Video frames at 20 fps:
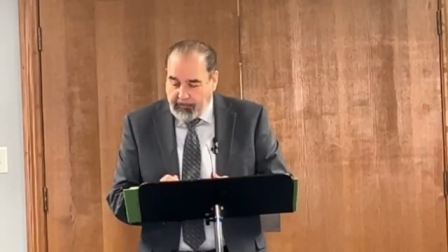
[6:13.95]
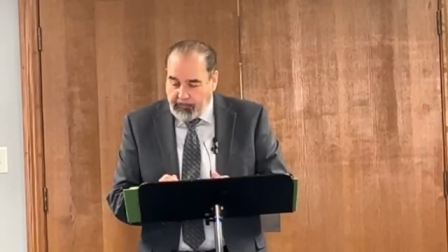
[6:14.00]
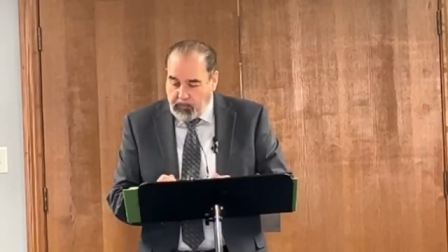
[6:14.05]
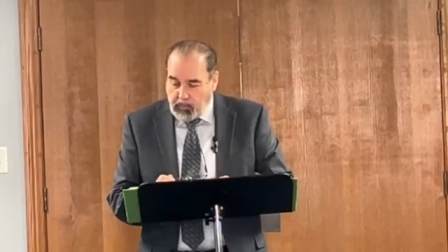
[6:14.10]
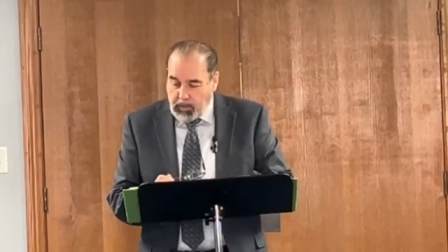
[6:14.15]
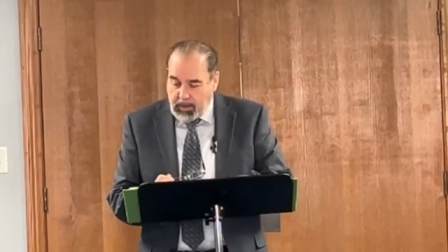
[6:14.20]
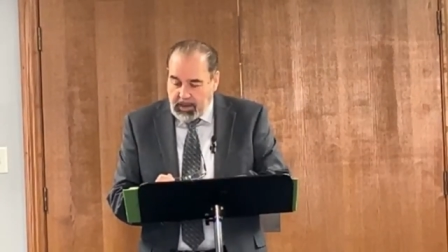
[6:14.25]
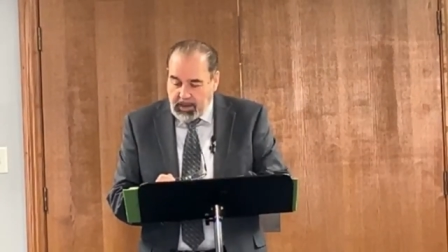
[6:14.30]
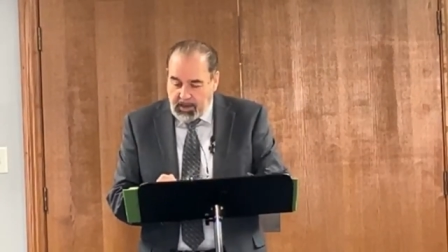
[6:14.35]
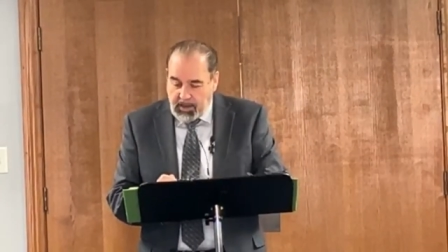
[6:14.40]
I
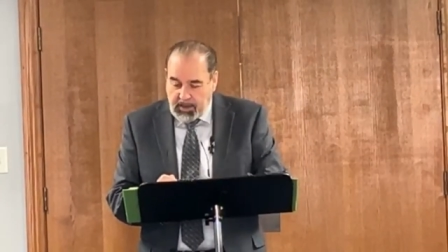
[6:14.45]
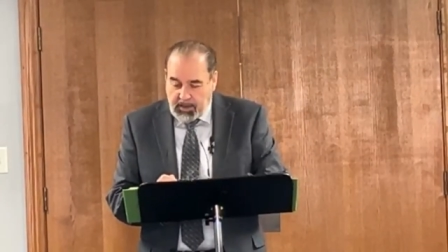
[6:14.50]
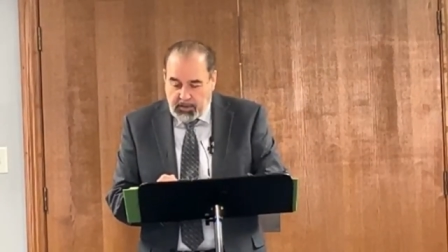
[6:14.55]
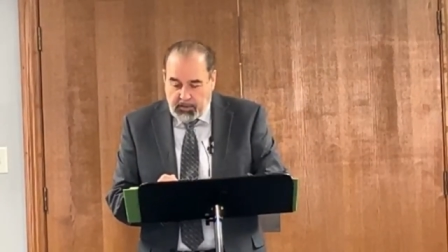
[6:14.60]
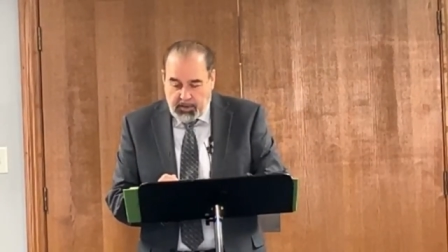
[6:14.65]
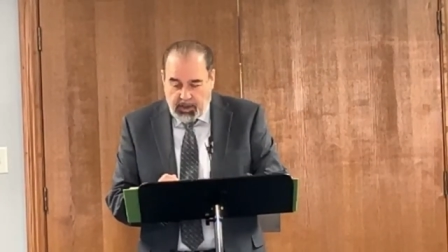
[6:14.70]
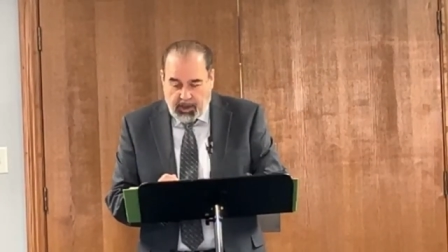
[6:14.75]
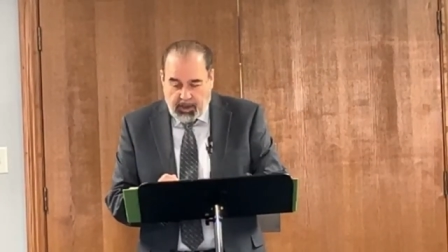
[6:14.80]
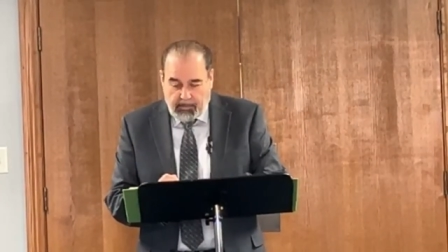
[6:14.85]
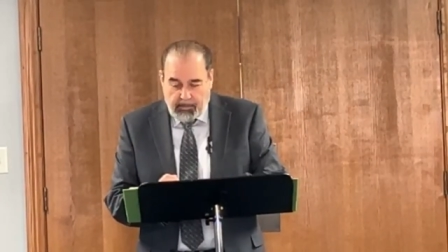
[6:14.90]
have written unto
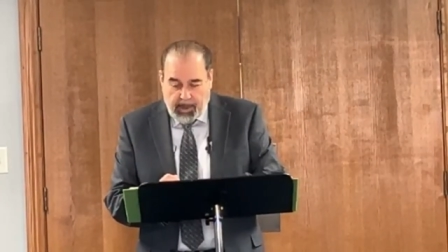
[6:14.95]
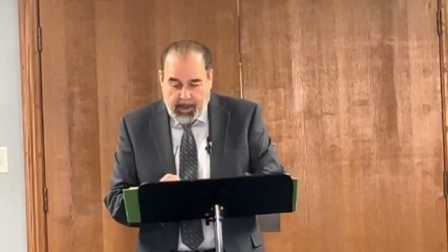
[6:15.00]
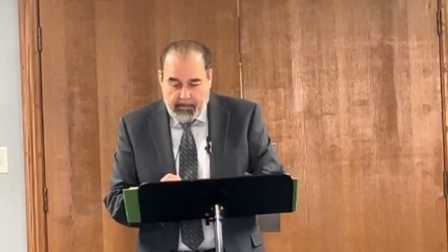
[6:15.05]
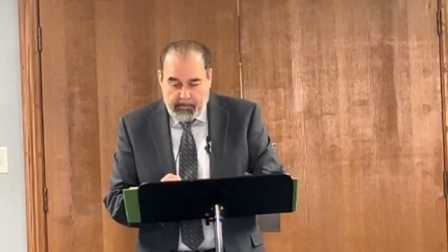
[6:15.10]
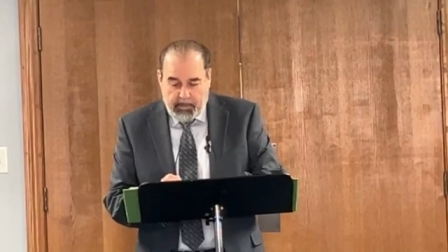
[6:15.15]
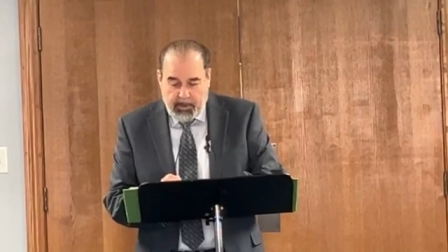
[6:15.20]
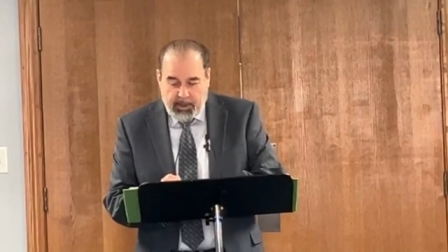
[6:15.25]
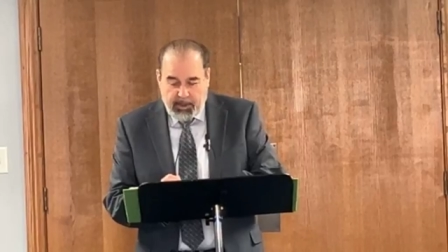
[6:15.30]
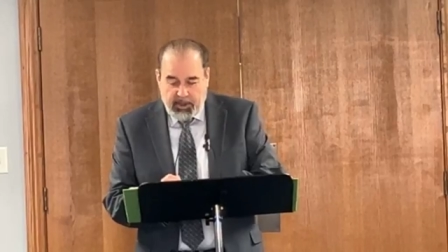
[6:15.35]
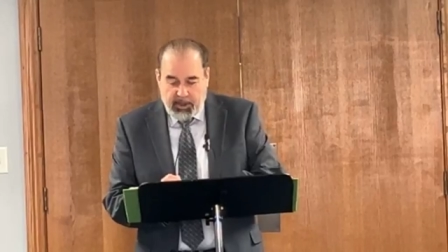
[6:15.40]
you, young
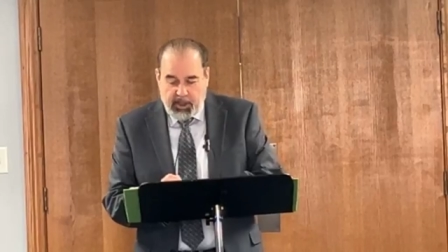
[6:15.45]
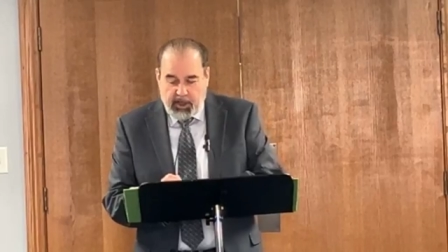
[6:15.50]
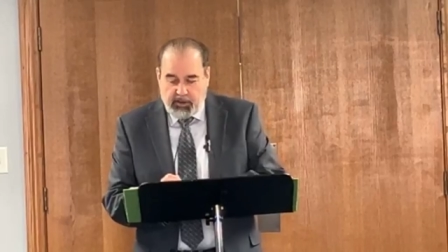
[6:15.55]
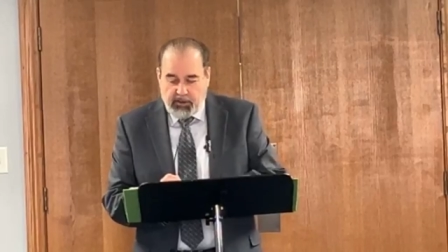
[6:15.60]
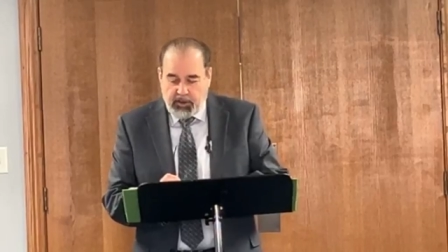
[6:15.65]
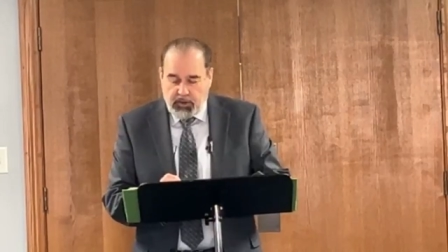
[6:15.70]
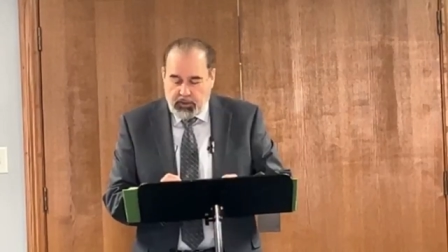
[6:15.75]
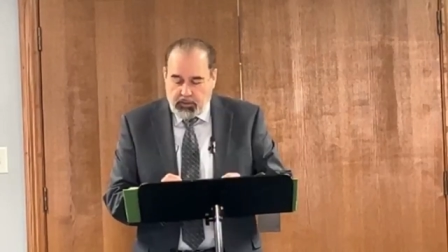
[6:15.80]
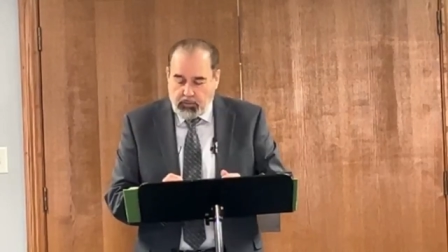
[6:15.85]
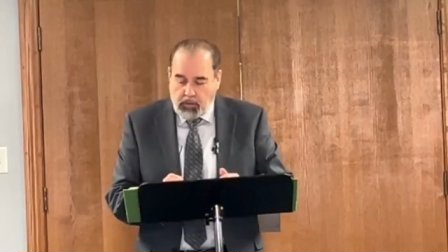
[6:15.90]
men, because ye
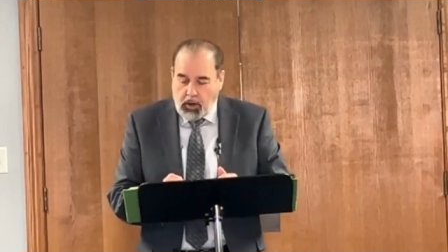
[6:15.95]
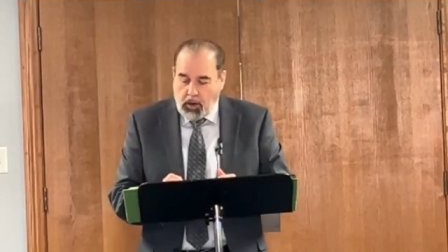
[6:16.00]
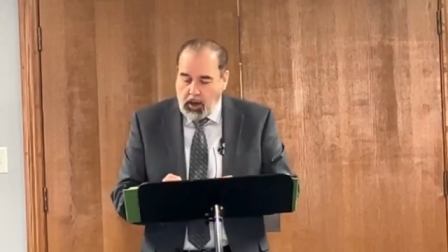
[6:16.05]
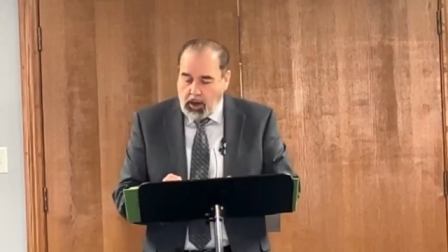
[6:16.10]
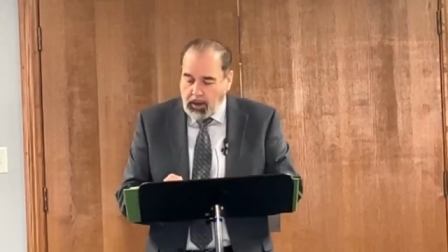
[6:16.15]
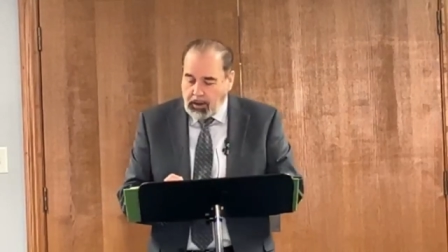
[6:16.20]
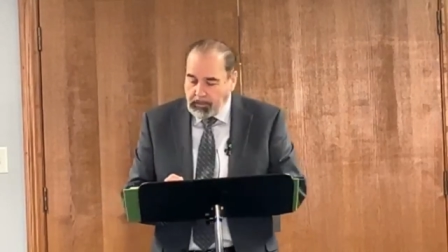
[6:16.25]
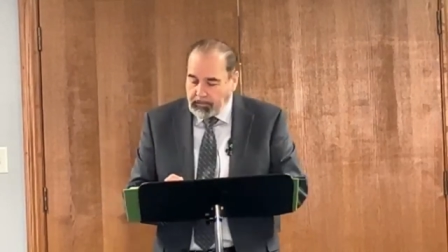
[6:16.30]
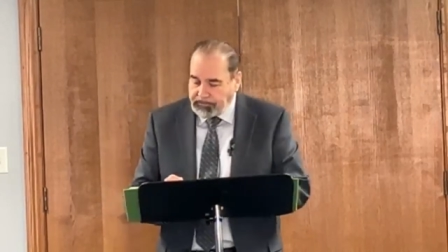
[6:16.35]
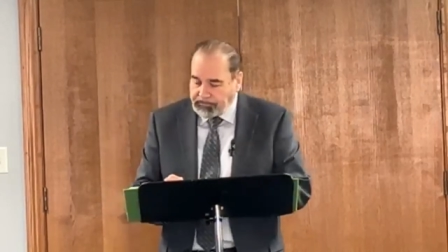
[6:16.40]
are
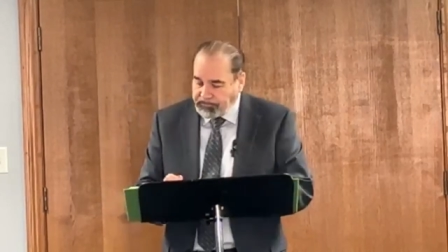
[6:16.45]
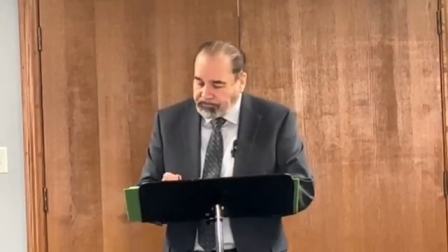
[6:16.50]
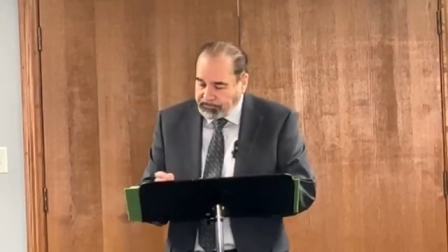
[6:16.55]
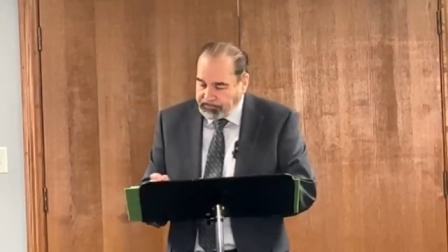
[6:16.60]
strong.